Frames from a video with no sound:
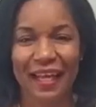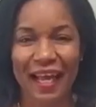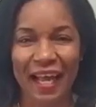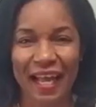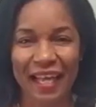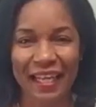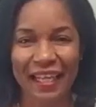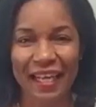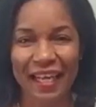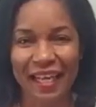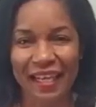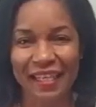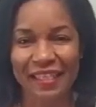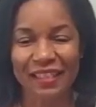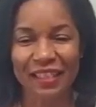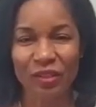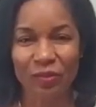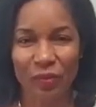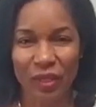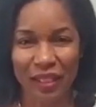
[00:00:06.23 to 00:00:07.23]
Hi
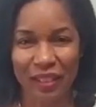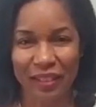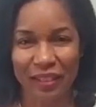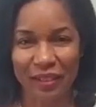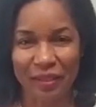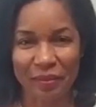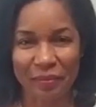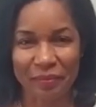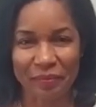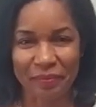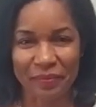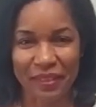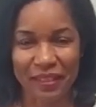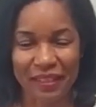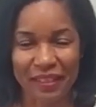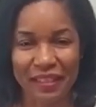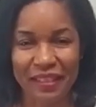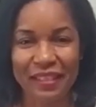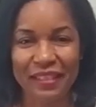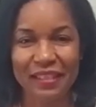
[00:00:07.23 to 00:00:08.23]
guys and welcome.
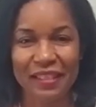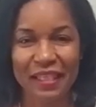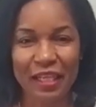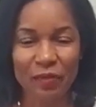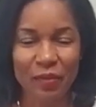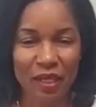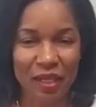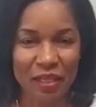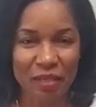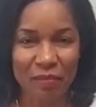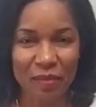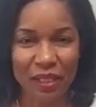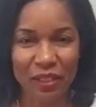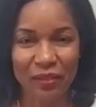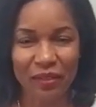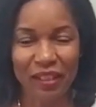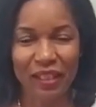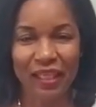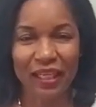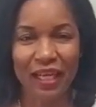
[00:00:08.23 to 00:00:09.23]
Today we're going to be
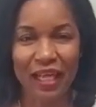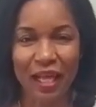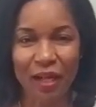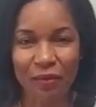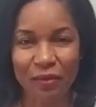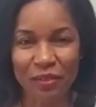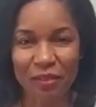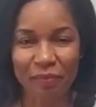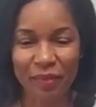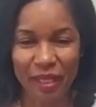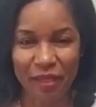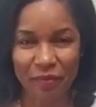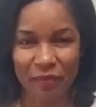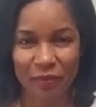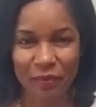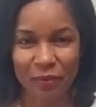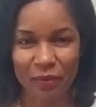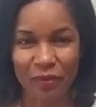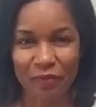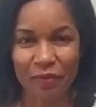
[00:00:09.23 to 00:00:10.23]
looking at how to make
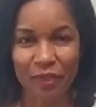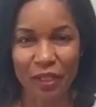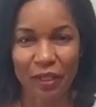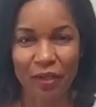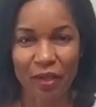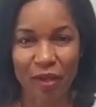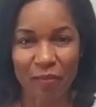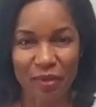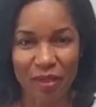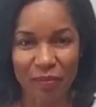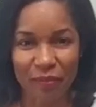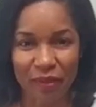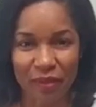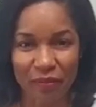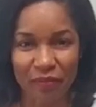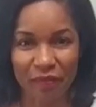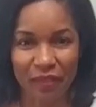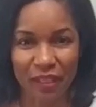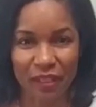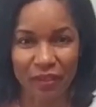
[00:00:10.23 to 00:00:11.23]
food for your
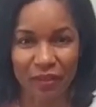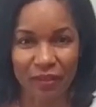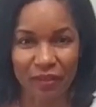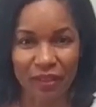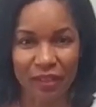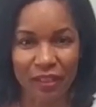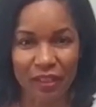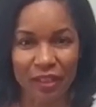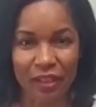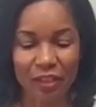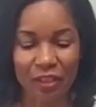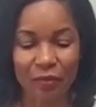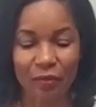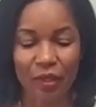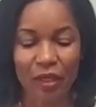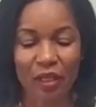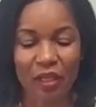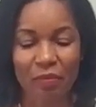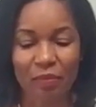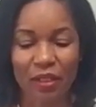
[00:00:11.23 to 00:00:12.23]
hummingbird feeder, and
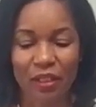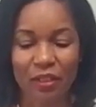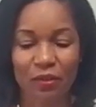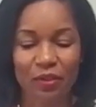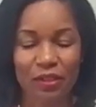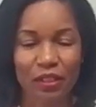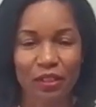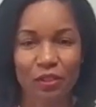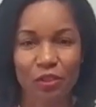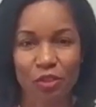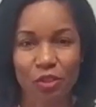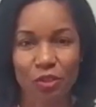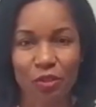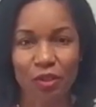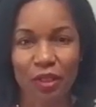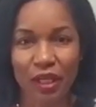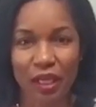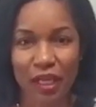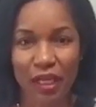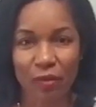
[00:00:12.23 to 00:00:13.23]
we're going to be using
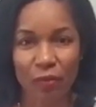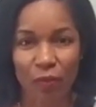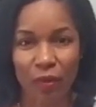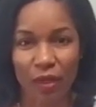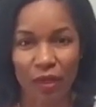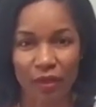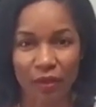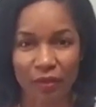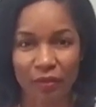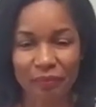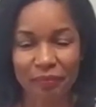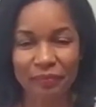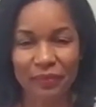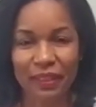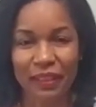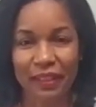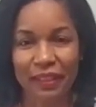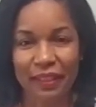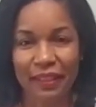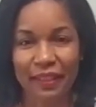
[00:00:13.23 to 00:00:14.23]
sugar and water.
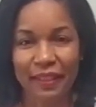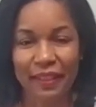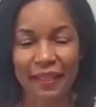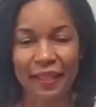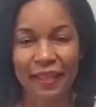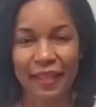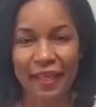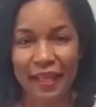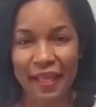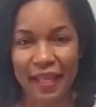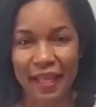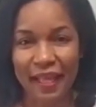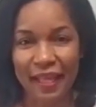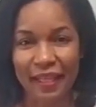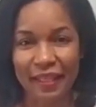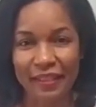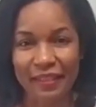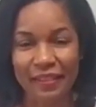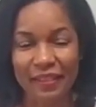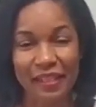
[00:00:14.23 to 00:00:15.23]

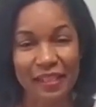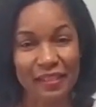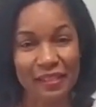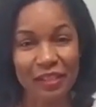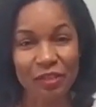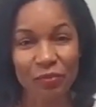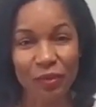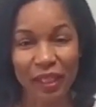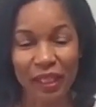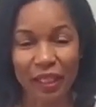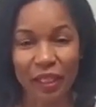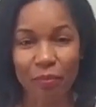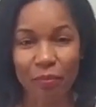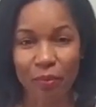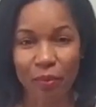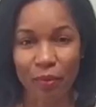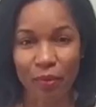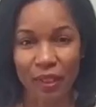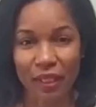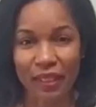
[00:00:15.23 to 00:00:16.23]
And this is really
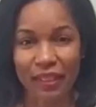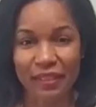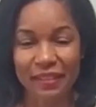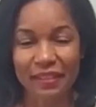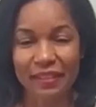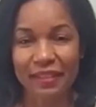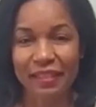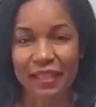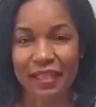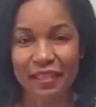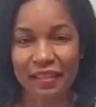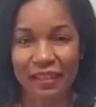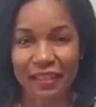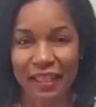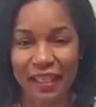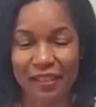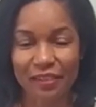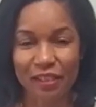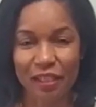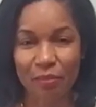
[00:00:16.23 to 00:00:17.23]
important in the
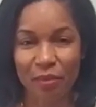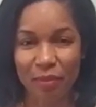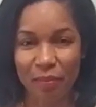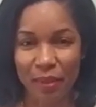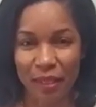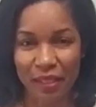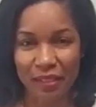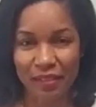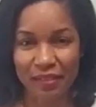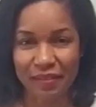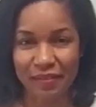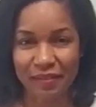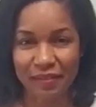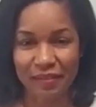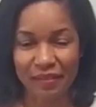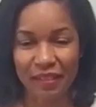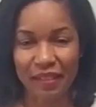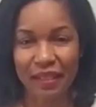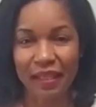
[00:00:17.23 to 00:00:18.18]
late summer months